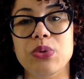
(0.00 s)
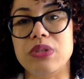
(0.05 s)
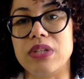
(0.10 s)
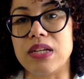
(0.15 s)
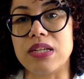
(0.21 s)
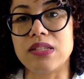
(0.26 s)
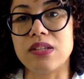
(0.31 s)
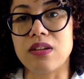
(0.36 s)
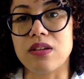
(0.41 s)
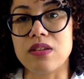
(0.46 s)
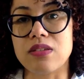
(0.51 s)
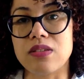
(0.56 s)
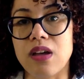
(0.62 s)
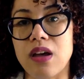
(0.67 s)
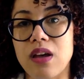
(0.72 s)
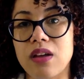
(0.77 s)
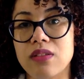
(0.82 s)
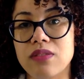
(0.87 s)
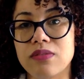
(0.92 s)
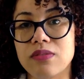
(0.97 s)
details
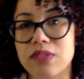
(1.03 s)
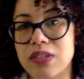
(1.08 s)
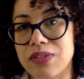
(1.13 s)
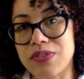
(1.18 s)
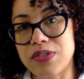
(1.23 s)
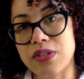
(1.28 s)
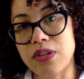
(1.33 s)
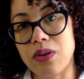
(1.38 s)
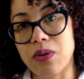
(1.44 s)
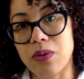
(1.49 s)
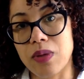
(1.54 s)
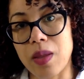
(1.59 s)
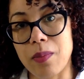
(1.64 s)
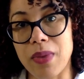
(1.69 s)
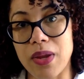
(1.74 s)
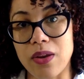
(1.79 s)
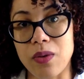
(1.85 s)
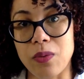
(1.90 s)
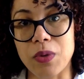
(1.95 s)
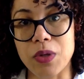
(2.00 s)
on? If so, let
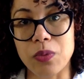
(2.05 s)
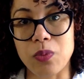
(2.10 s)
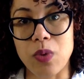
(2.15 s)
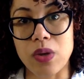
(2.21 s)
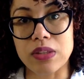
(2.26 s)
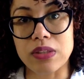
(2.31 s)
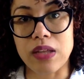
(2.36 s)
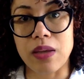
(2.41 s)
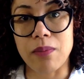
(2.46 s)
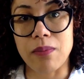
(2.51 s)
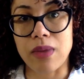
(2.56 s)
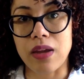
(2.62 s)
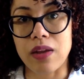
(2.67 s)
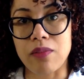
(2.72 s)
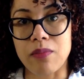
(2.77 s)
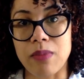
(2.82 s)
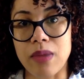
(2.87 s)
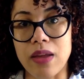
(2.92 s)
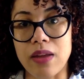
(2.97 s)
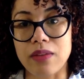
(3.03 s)
me know what that might
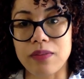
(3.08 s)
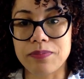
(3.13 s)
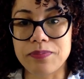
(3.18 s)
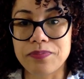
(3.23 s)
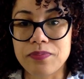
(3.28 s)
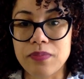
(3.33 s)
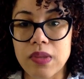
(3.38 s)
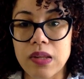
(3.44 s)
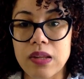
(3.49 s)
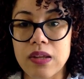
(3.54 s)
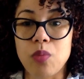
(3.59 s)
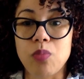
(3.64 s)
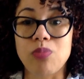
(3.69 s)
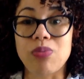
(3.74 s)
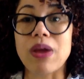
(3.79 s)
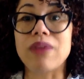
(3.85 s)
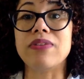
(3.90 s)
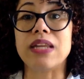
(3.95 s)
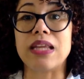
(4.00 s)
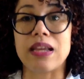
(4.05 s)
have been.
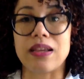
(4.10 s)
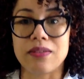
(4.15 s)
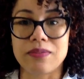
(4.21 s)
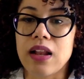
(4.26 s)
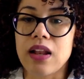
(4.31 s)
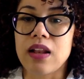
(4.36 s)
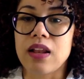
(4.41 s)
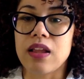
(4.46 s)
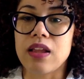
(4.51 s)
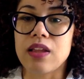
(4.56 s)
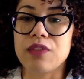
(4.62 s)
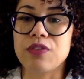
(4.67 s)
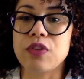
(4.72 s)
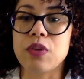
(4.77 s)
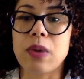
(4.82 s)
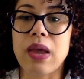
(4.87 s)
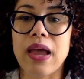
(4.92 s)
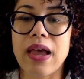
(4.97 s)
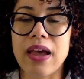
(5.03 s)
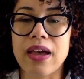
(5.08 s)
Brevity. If
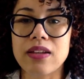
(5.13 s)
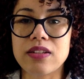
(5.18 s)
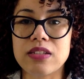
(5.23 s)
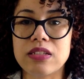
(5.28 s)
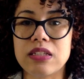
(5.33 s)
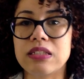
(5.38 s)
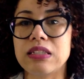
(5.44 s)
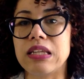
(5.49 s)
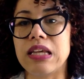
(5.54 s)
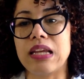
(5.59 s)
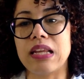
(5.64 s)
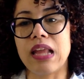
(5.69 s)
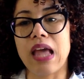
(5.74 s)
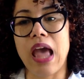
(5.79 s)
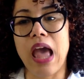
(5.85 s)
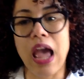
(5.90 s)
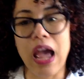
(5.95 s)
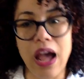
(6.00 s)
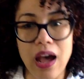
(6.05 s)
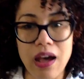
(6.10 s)
you had to delete
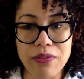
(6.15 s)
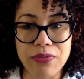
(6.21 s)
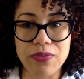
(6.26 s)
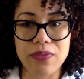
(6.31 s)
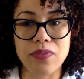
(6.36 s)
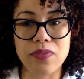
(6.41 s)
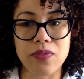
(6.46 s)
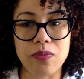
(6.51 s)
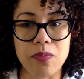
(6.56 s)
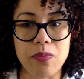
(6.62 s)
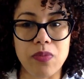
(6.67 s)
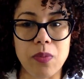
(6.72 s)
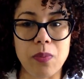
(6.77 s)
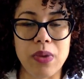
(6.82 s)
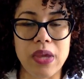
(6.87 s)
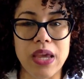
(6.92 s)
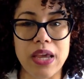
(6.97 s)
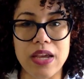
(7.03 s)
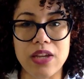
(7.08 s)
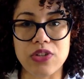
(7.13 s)
half of the
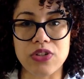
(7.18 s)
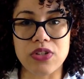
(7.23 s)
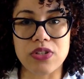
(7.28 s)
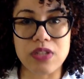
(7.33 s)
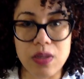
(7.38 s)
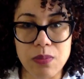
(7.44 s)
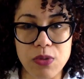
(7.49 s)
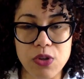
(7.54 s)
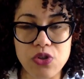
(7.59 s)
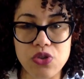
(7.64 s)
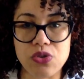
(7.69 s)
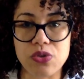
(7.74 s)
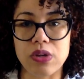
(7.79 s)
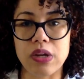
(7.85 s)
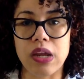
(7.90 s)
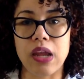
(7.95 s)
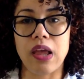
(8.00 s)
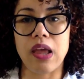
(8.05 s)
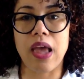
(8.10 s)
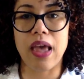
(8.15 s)
page's
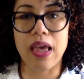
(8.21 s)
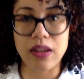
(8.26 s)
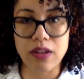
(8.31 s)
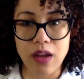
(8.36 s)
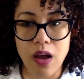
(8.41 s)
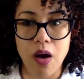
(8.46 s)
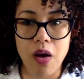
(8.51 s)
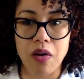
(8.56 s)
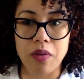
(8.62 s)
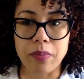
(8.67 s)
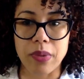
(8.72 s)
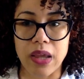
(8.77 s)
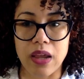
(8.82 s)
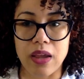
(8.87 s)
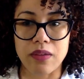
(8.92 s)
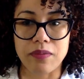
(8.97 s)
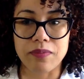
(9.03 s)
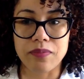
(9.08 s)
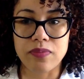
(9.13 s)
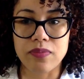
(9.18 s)
imagery and
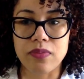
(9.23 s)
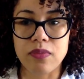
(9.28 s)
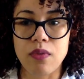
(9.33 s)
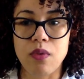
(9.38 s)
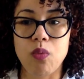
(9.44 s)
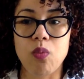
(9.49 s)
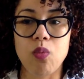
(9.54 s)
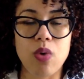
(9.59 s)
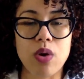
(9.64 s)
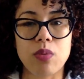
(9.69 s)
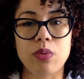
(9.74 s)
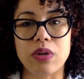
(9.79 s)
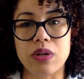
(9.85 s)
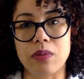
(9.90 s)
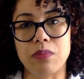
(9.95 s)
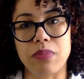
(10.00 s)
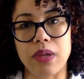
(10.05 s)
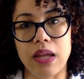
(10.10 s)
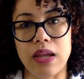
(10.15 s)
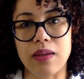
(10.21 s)
copy, what would
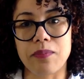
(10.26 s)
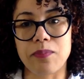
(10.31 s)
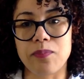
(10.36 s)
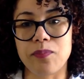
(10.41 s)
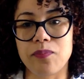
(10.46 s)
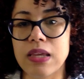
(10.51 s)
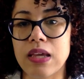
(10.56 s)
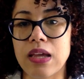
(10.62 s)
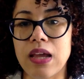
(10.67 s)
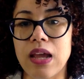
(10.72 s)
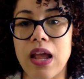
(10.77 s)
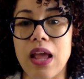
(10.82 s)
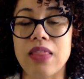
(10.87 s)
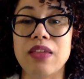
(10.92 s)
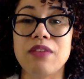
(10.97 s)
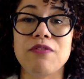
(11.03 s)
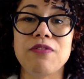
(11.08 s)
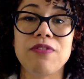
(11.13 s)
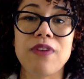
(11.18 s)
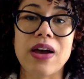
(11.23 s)
it be? And
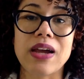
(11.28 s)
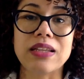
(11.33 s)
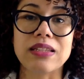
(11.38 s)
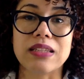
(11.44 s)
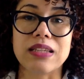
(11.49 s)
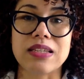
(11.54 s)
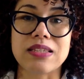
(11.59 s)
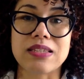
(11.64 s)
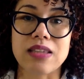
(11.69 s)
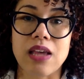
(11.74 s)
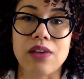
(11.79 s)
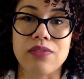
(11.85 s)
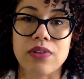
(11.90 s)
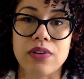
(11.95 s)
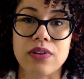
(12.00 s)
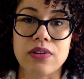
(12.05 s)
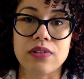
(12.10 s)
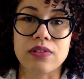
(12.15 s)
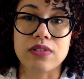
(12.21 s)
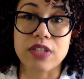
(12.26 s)
then finally,
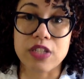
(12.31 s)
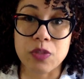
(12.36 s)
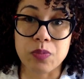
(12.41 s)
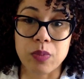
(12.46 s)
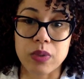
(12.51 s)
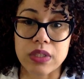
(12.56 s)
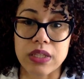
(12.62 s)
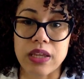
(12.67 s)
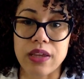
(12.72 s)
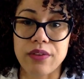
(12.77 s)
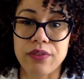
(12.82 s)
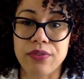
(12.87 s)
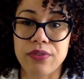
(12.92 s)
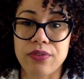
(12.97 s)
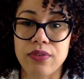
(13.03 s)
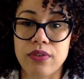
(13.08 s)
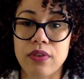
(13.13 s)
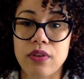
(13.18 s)
7, disbelief.